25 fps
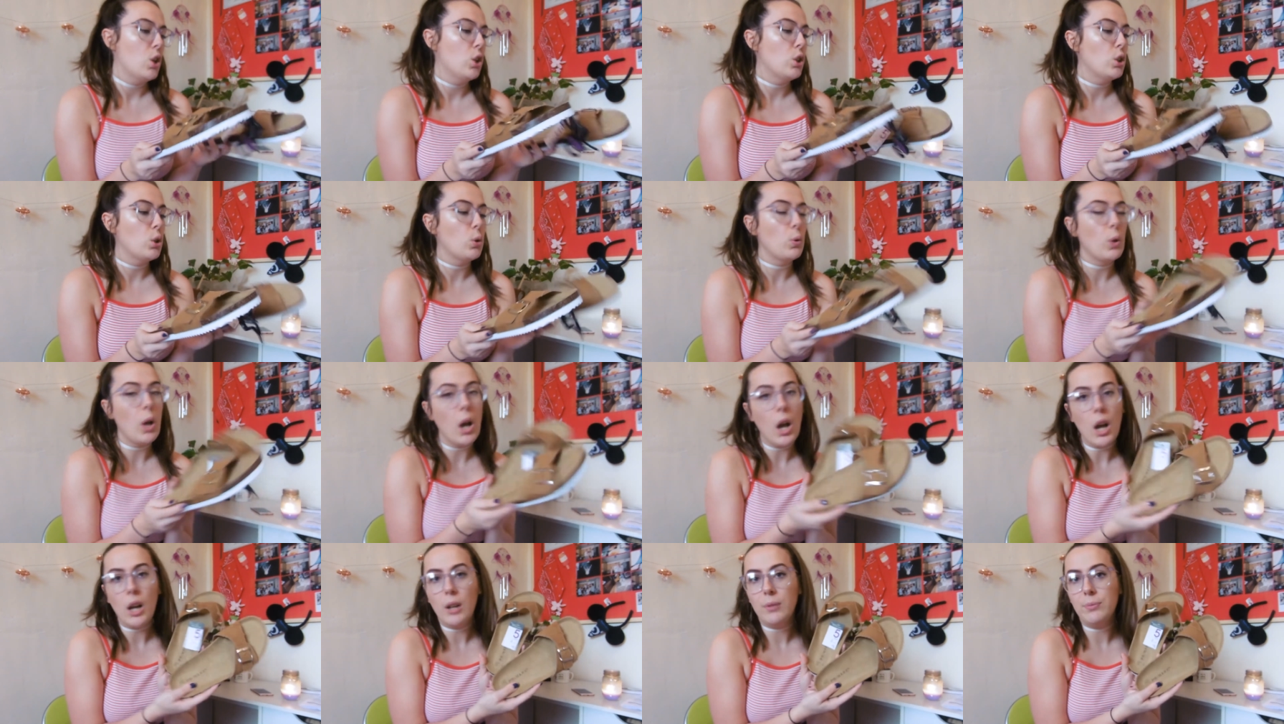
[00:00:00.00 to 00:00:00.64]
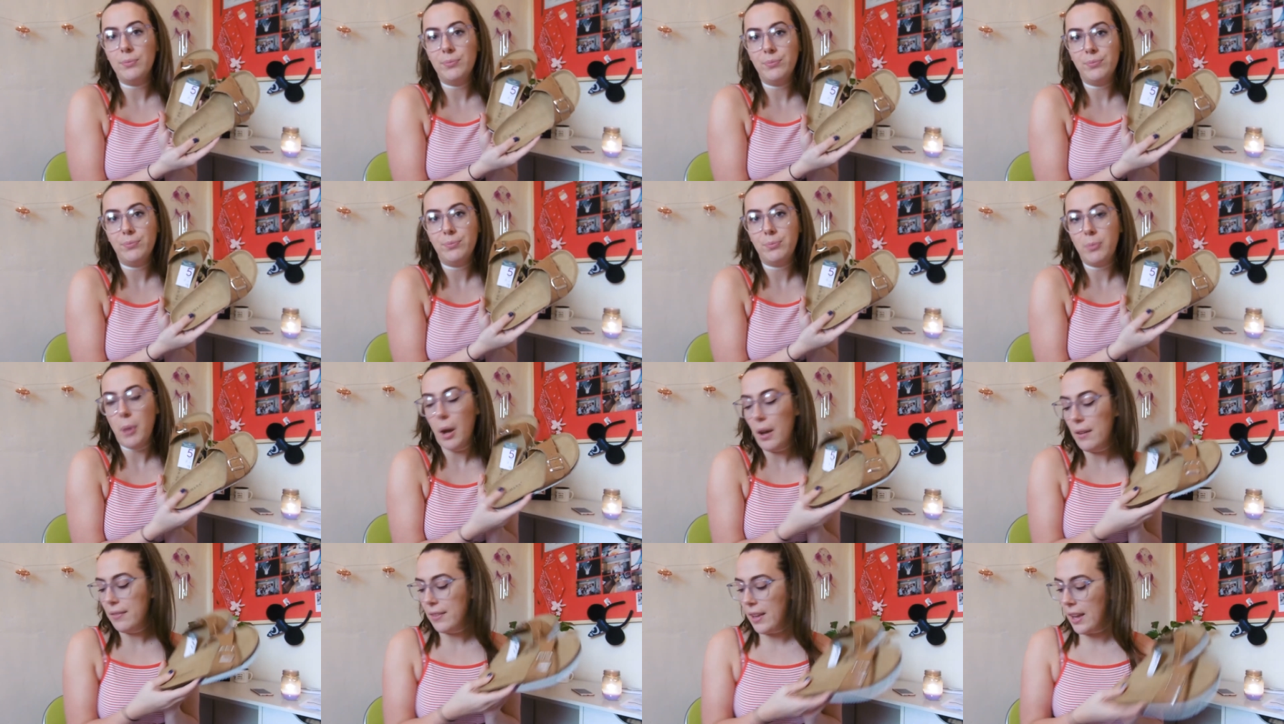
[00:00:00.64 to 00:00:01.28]
So yeah,
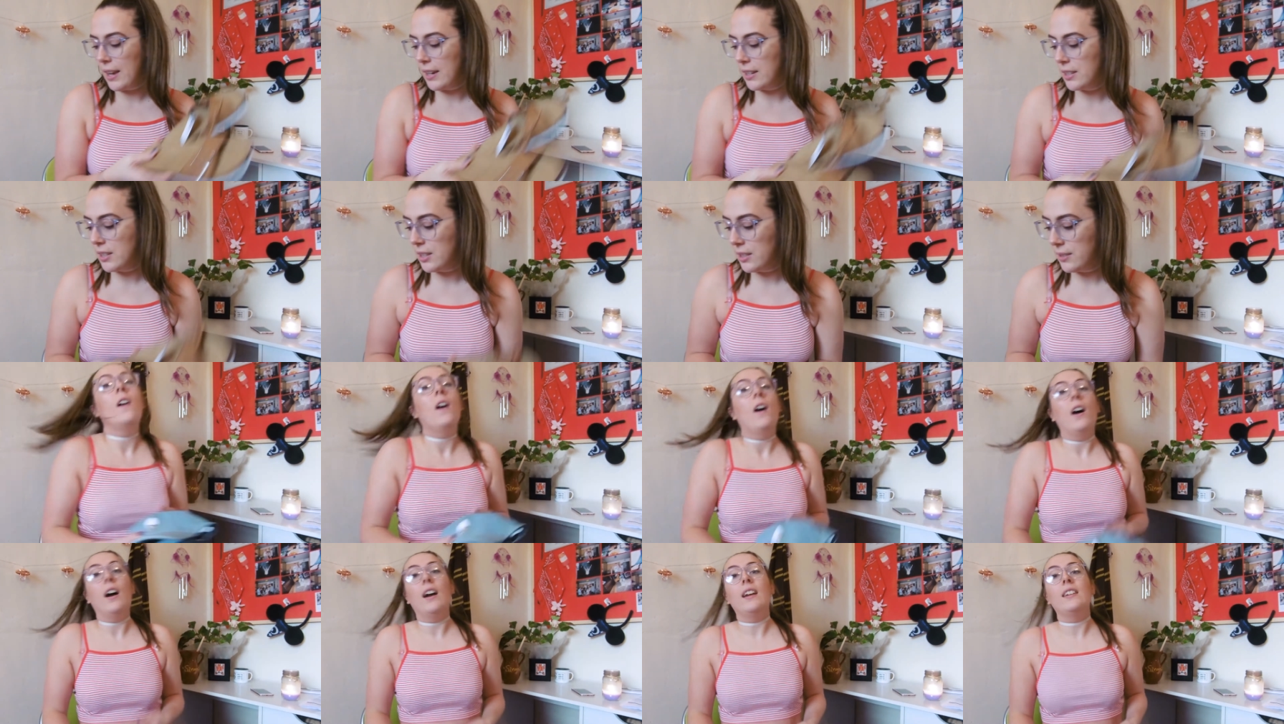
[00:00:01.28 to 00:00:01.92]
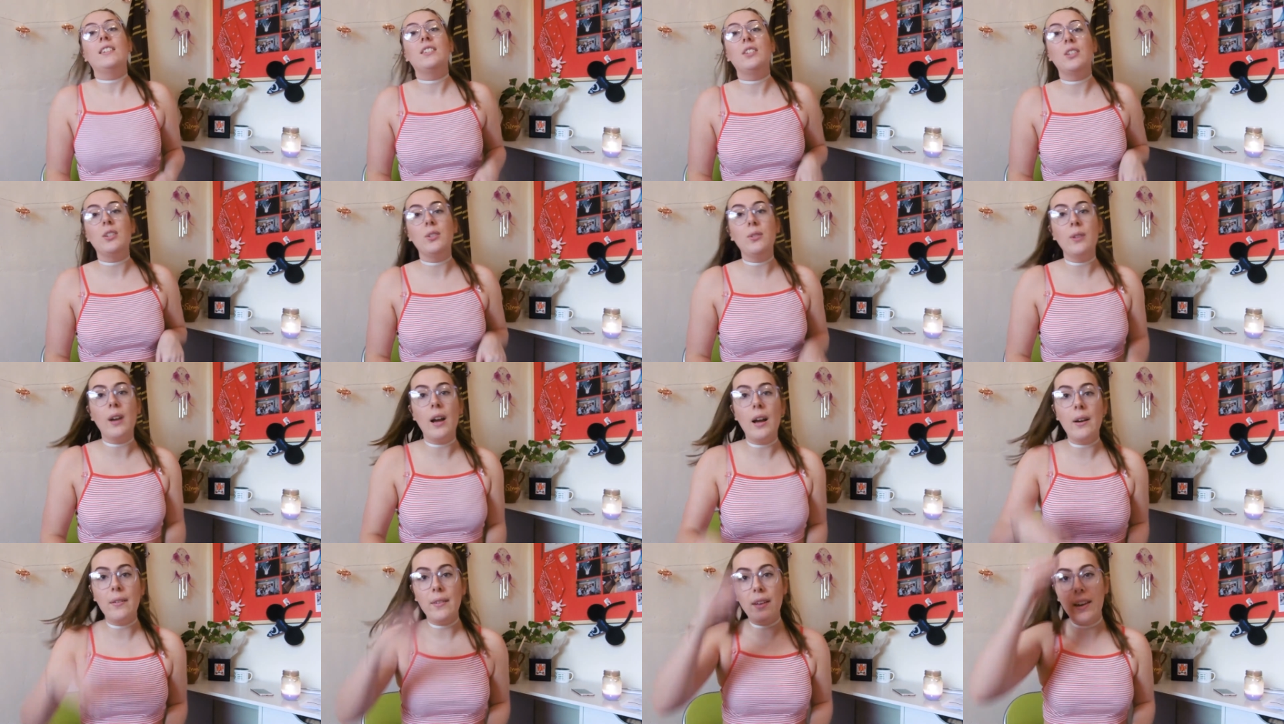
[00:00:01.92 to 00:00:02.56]
perfect. I do
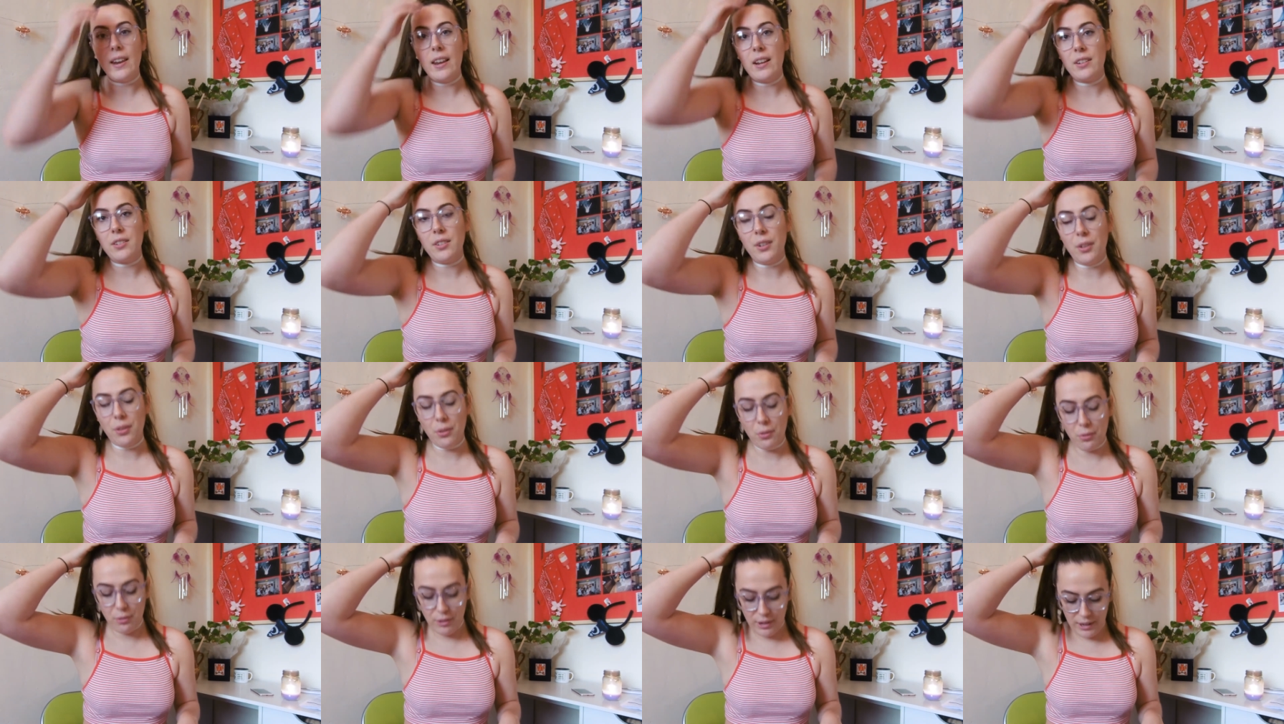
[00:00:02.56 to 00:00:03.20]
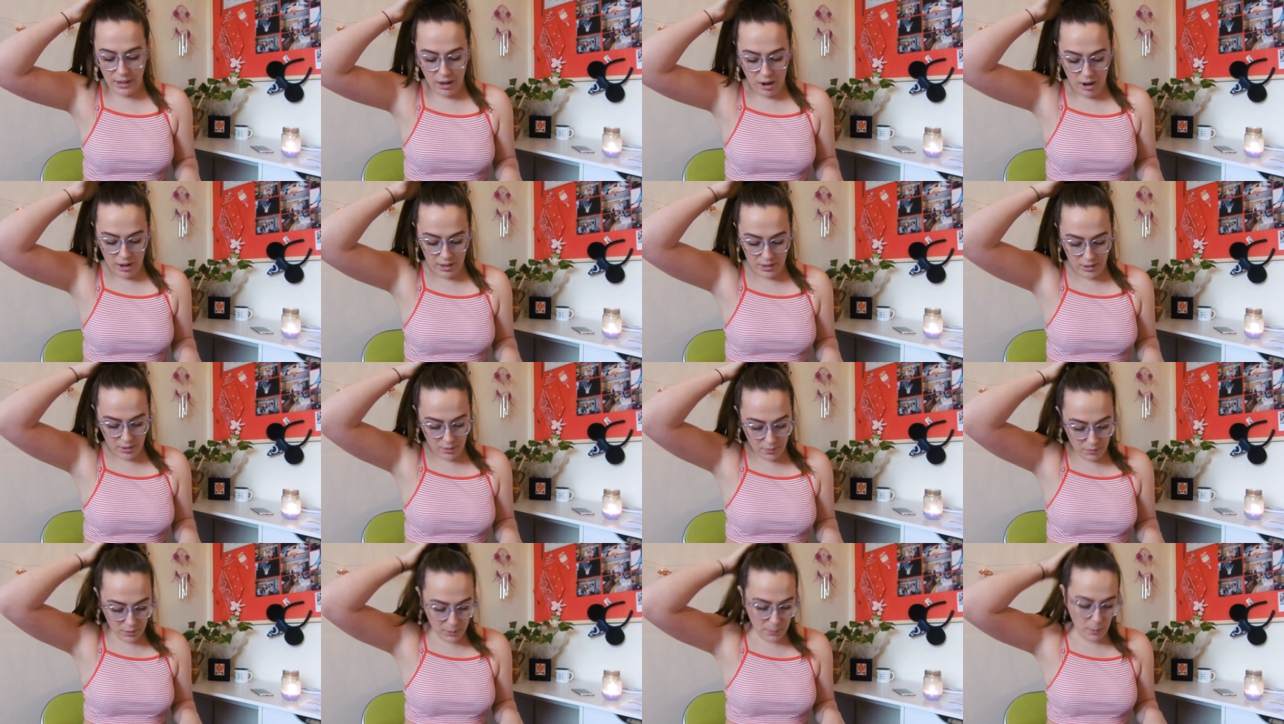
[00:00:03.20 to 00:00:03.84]
have an extra three
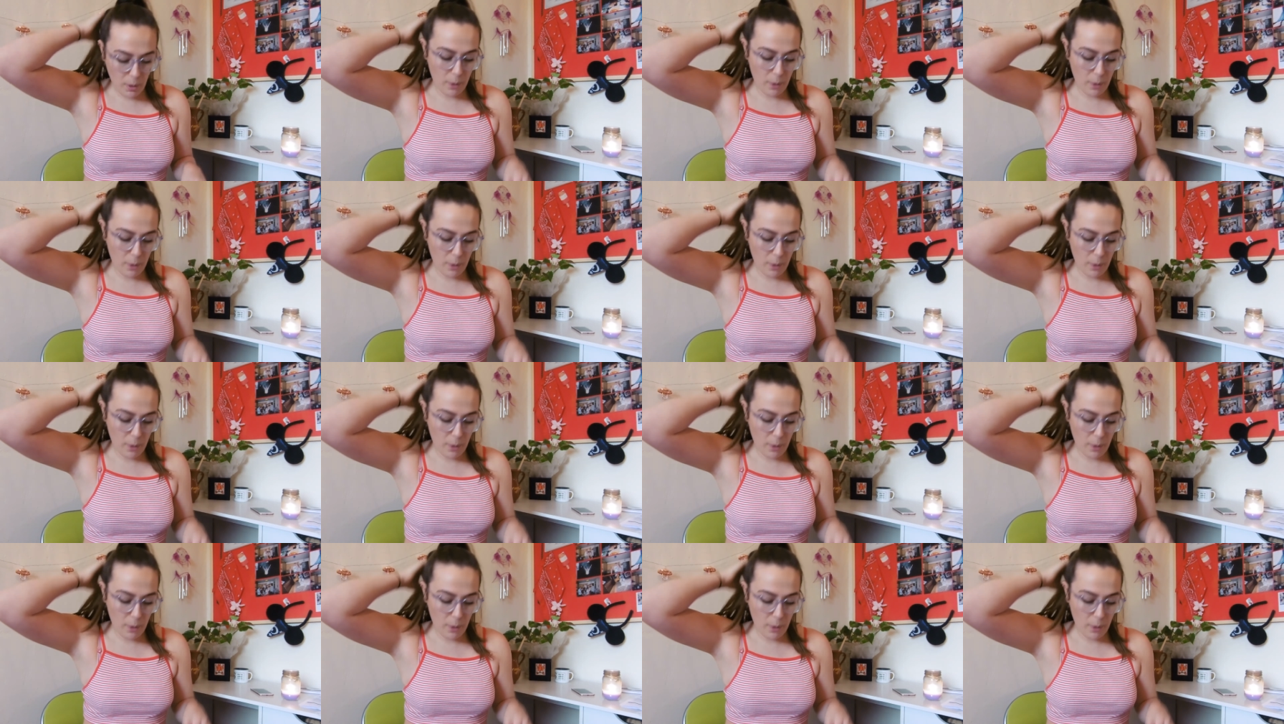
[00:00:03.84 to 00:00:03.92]
items,